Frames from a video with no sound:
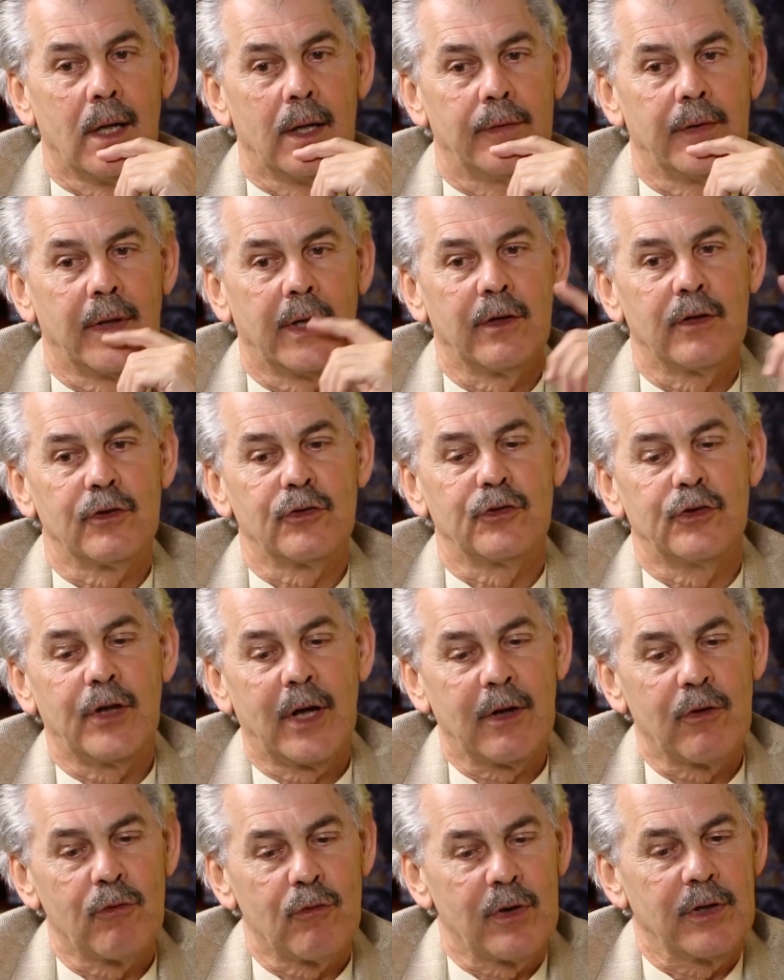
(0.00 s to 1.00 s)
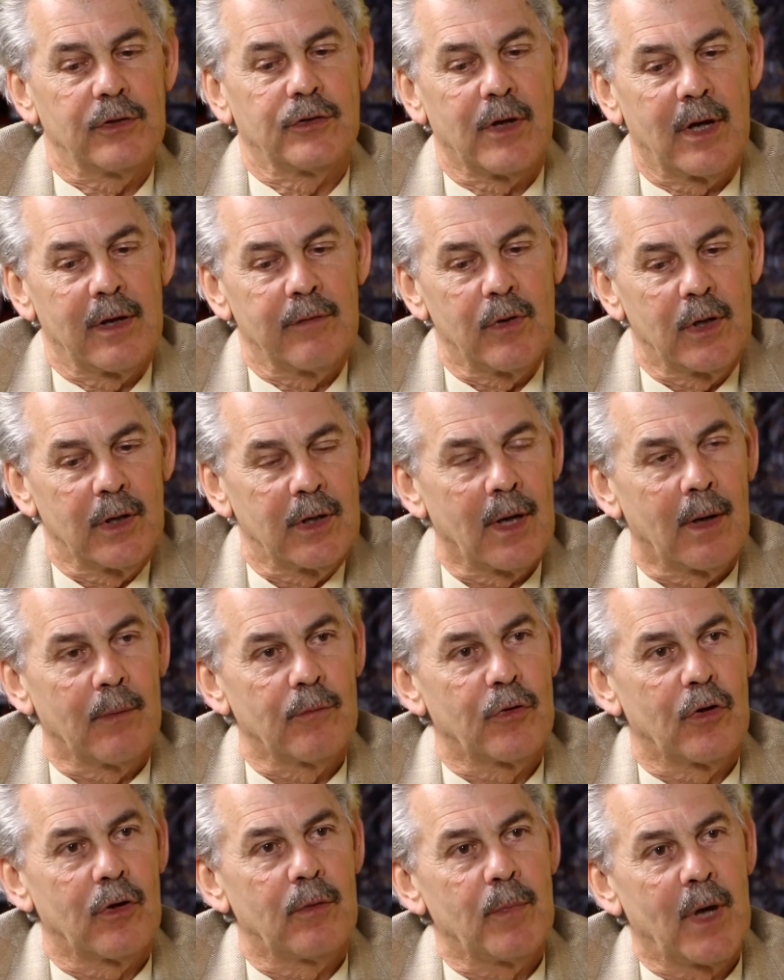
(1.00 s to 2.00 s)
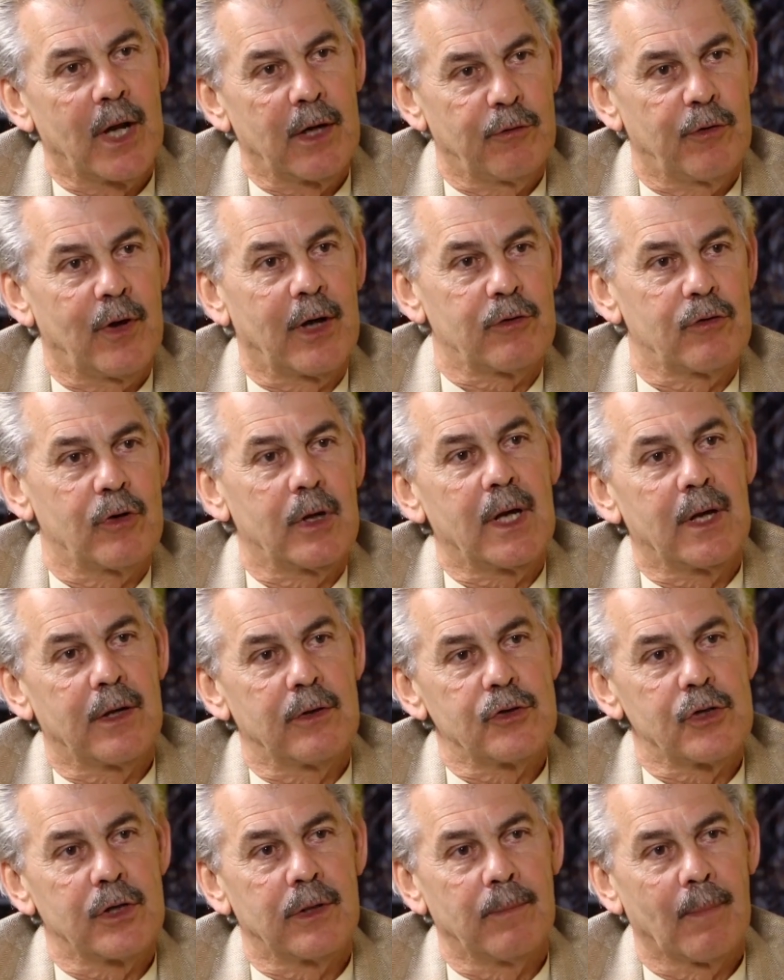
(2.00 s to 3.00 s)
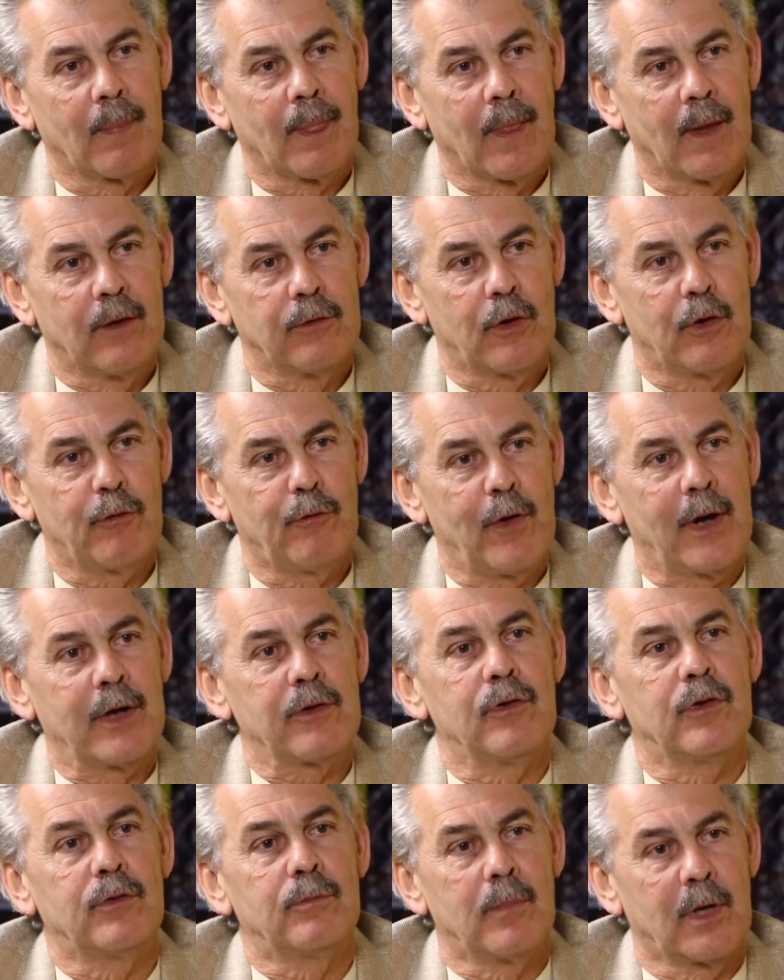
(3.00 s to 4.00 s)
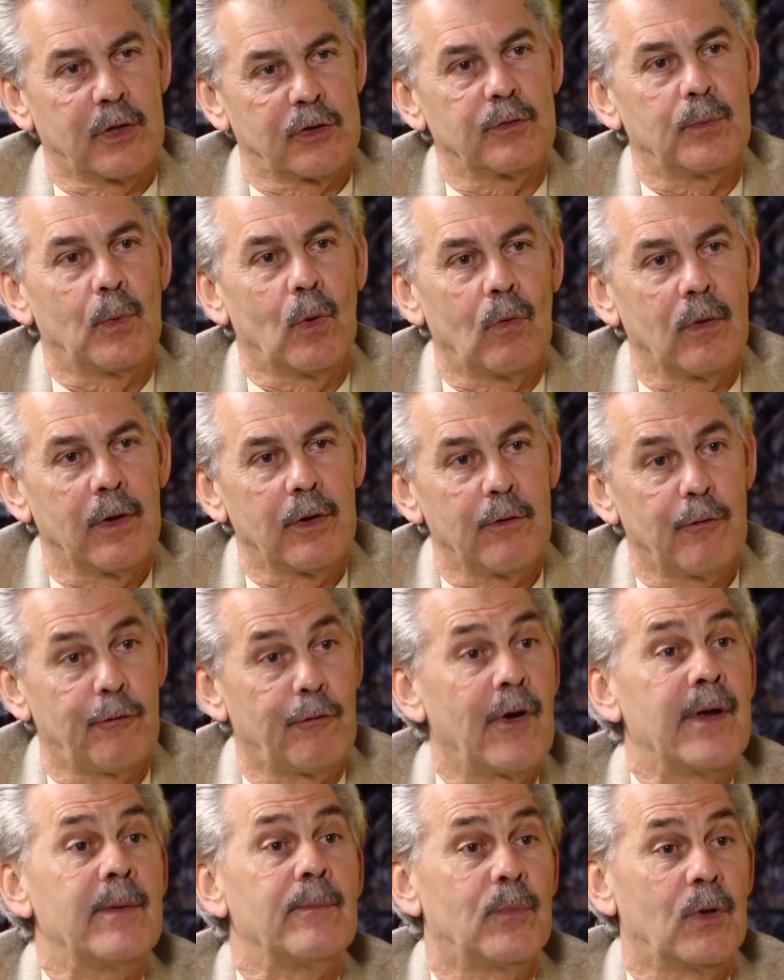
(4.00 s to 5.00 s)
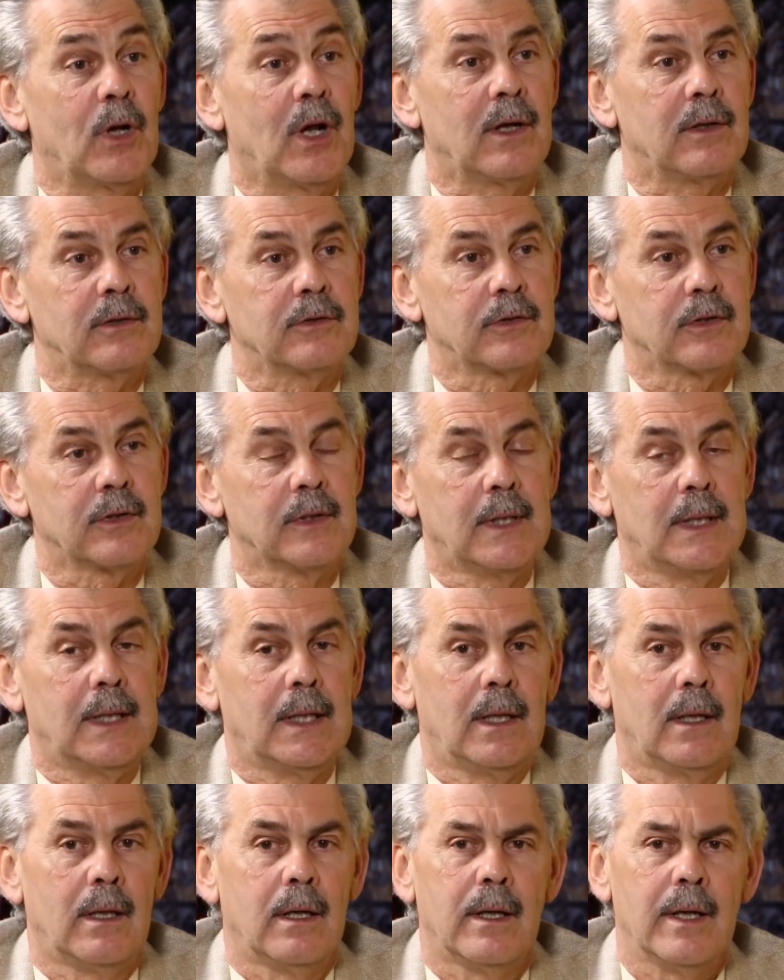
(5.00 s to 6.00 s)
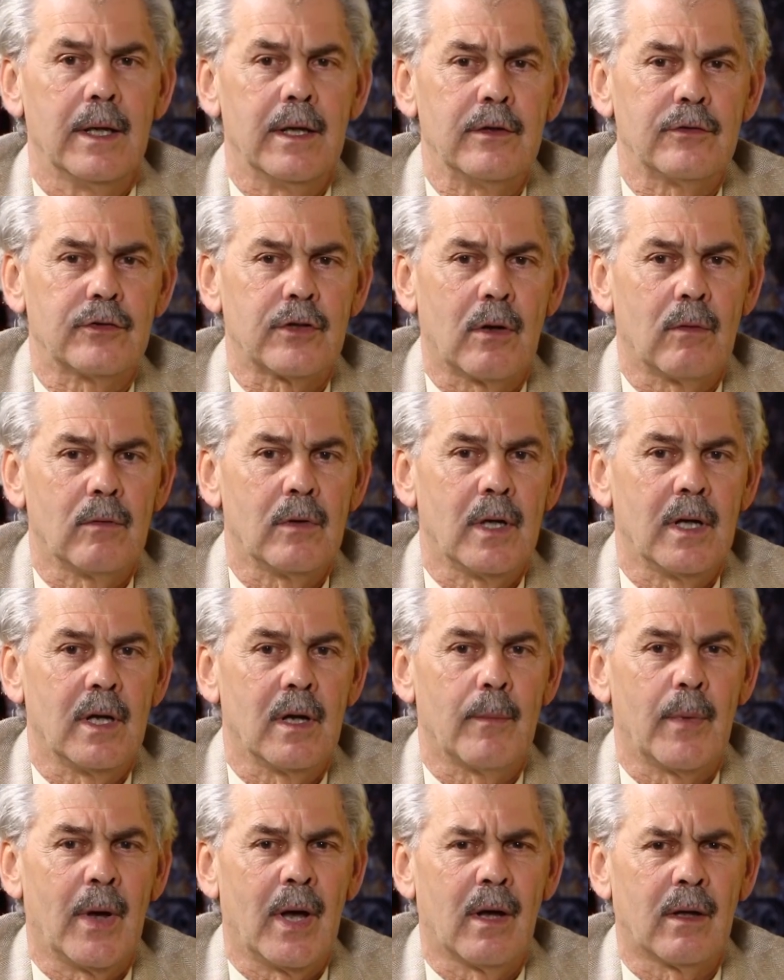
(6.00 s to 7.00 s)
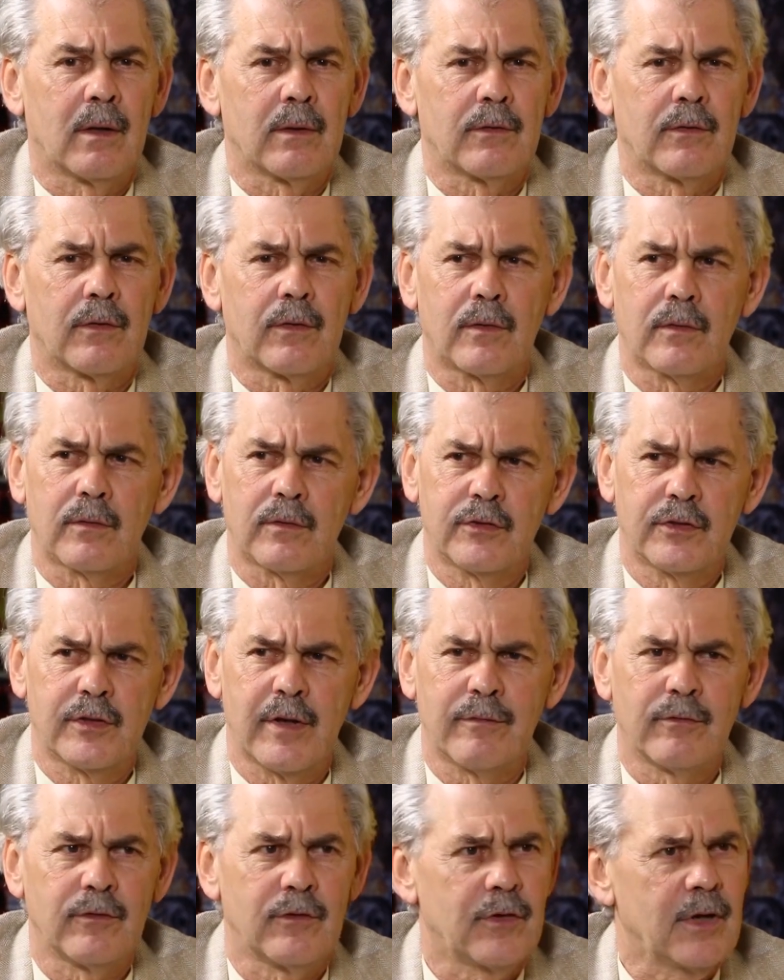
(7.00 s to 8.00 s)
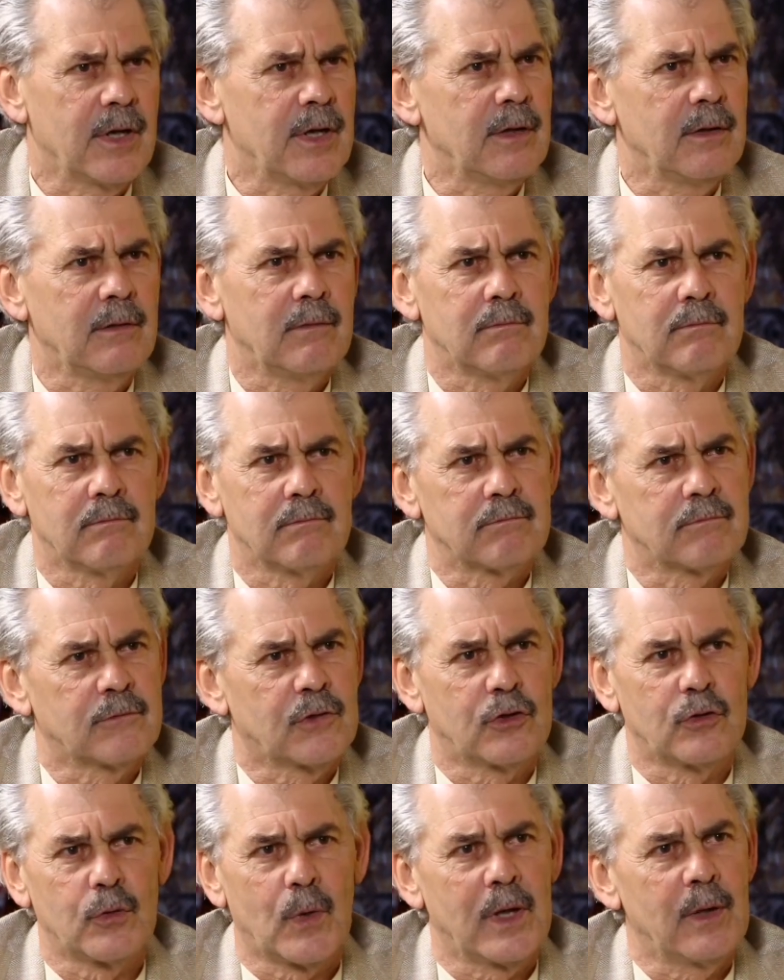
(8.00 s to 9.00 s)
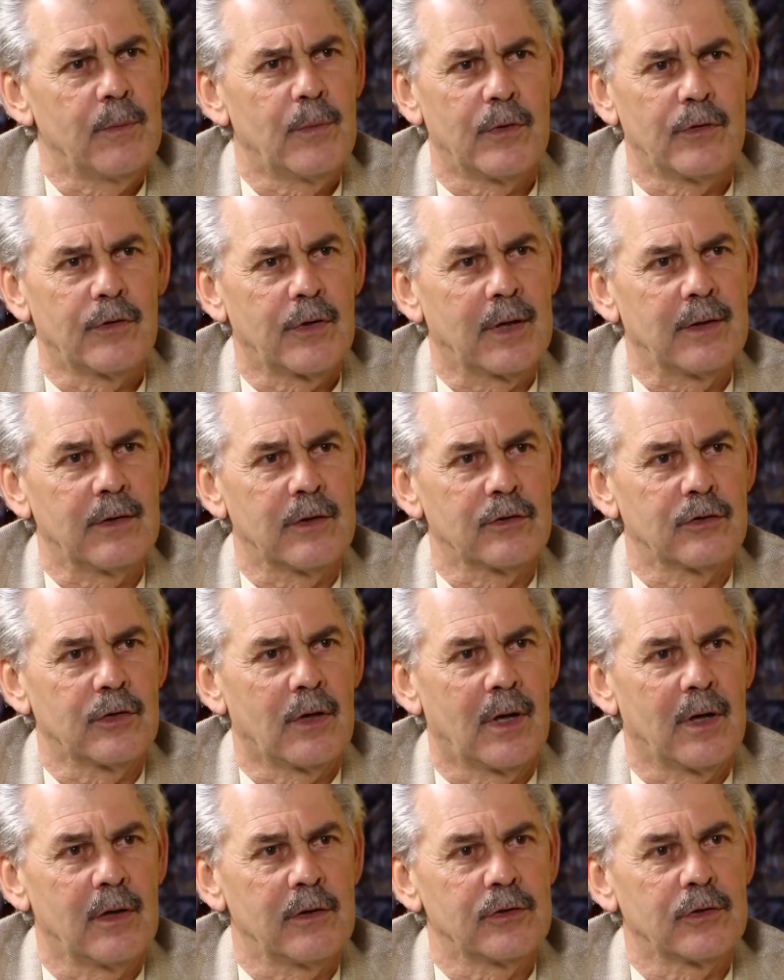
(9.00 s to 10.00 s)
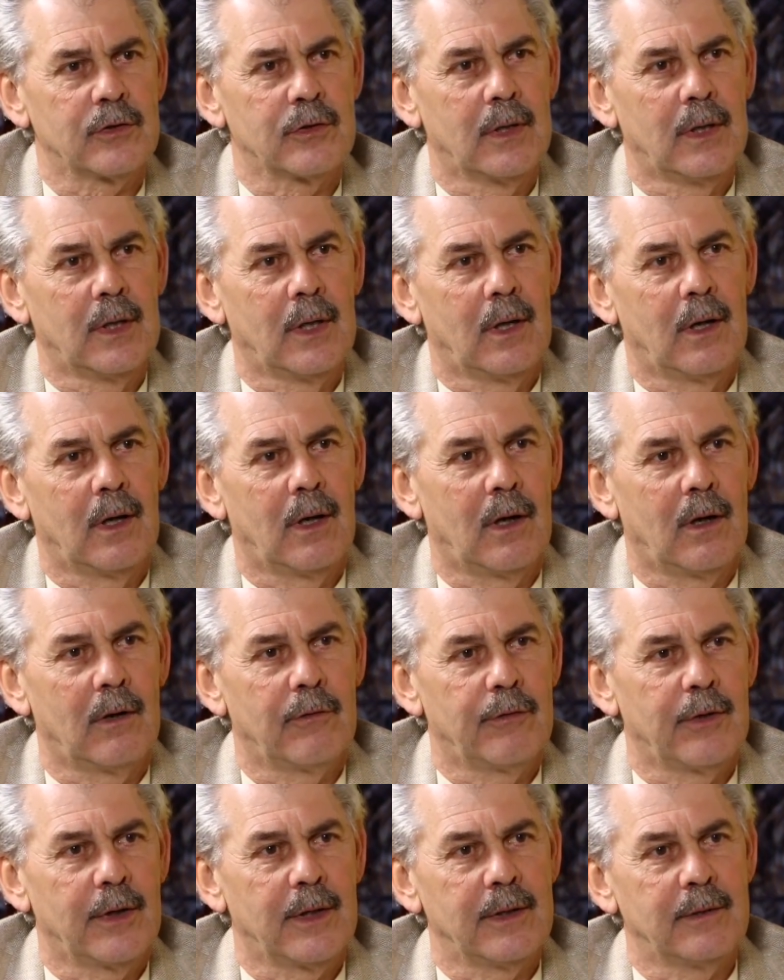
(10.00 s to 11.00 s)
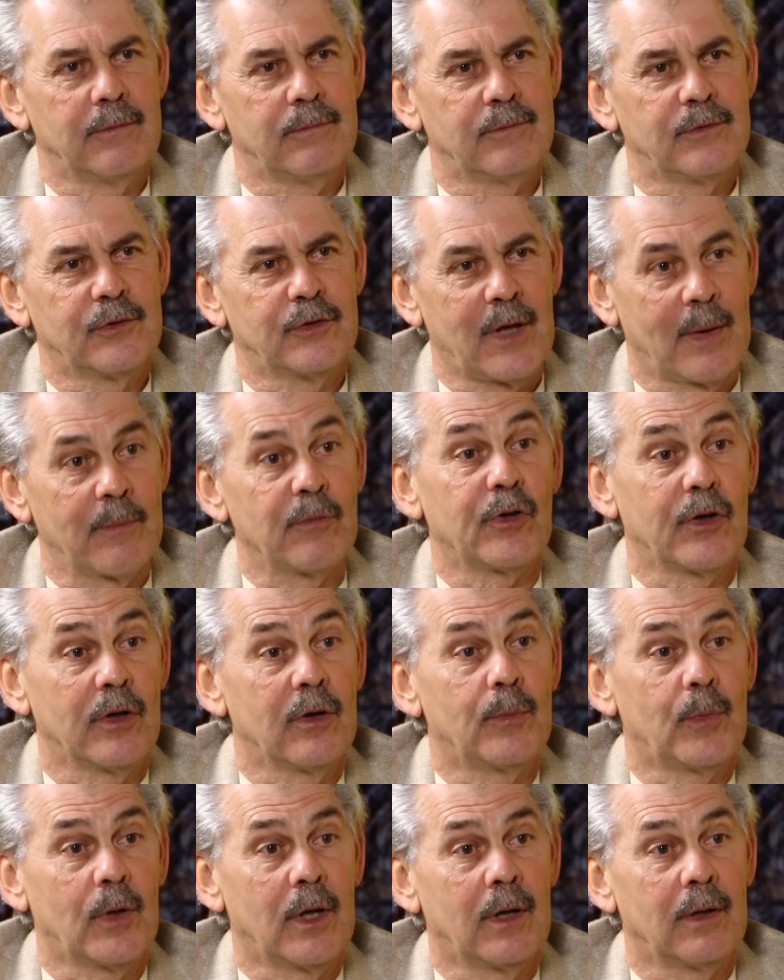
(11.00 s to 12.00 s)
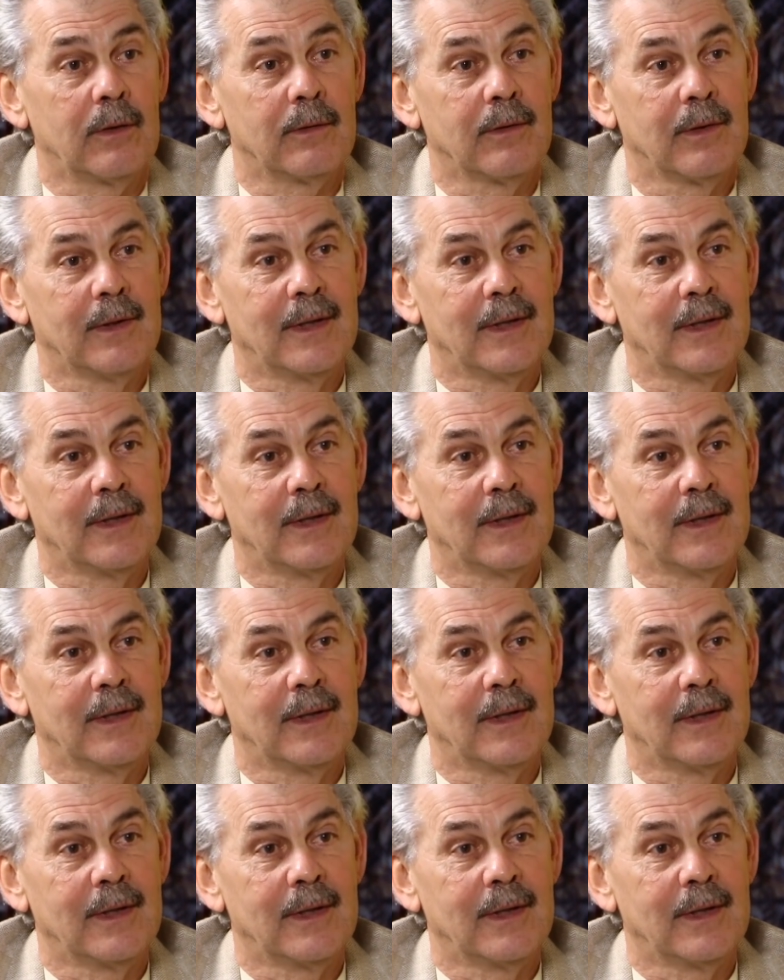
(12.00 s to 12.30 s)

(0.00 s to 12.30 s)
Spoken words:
Then the secondary saving comes in manufacturing energy. So the factory is much smaller. The frame plant is only about 17 to 20% the size of a stamped steel plant.